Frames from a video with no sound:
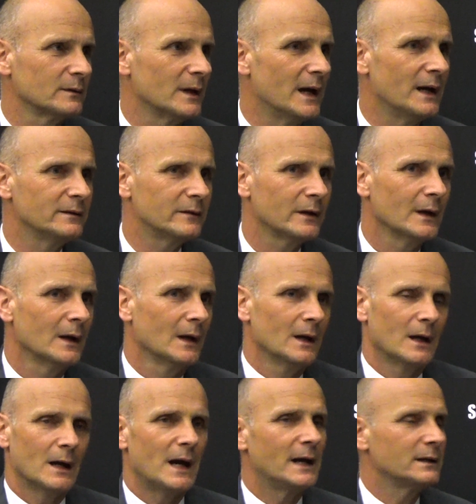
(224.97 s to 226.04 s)
And
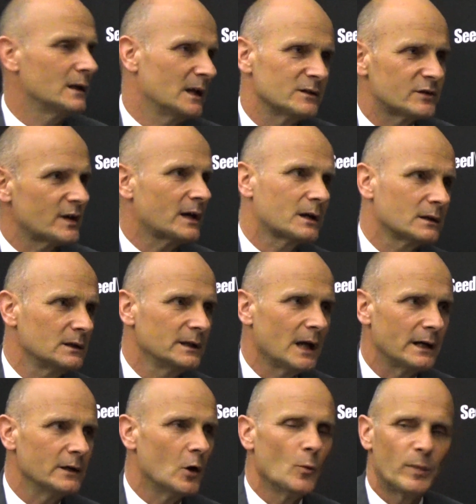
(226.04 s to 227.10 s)
secondly,
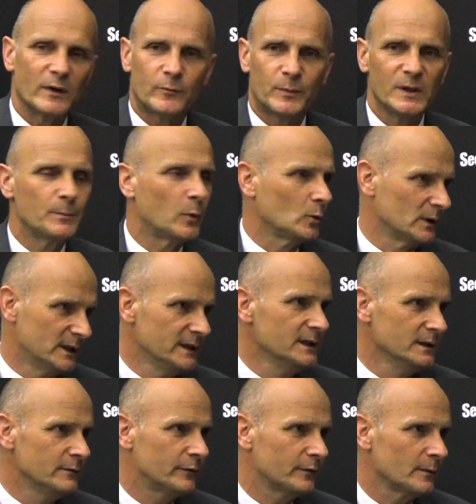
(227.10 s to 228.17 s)
I hope if people
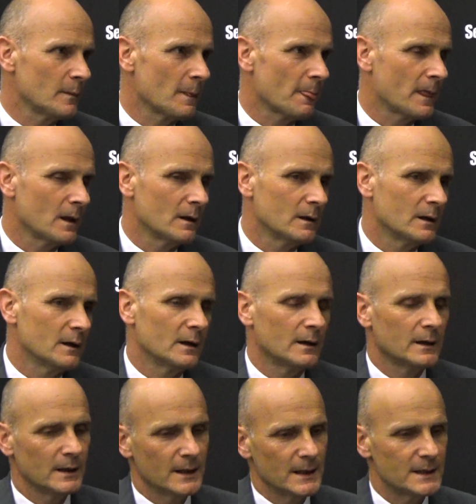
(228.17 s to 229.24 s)
leave,
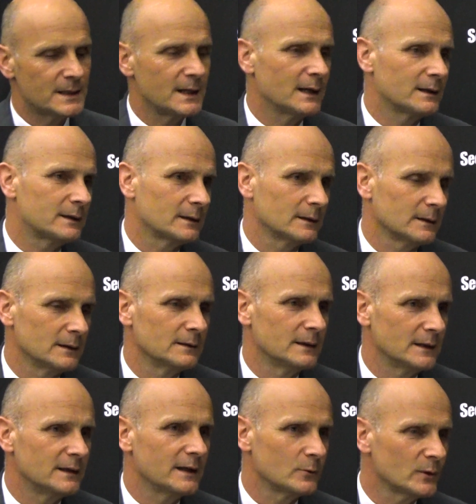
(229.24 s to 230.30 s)
is that
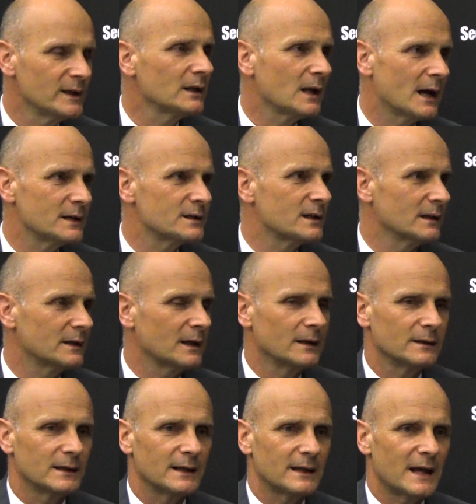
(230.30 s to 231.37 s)
they realize
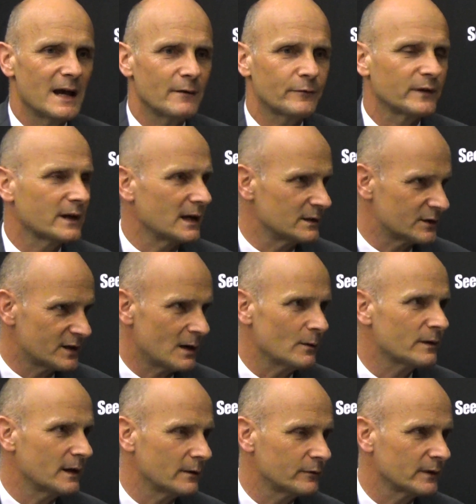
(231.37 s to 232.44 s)
that Africa and
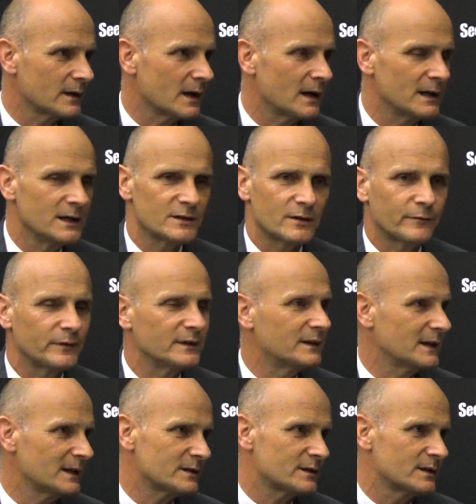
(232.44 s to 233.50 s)
South Africa is a
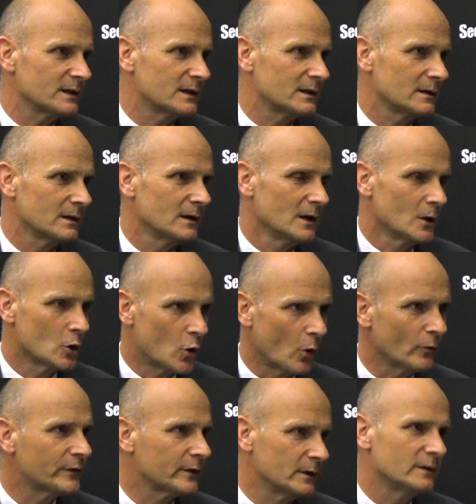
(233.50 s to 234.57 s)
fantastic
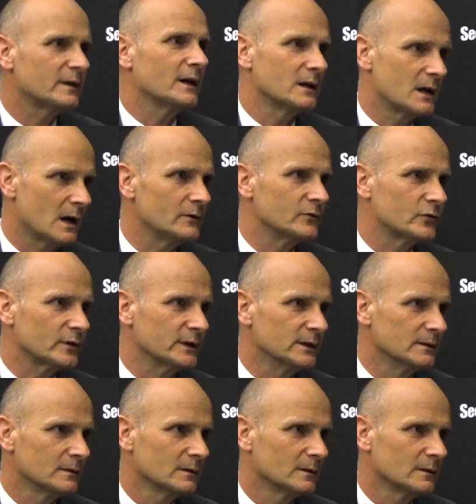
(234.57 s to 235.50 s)
continent and country,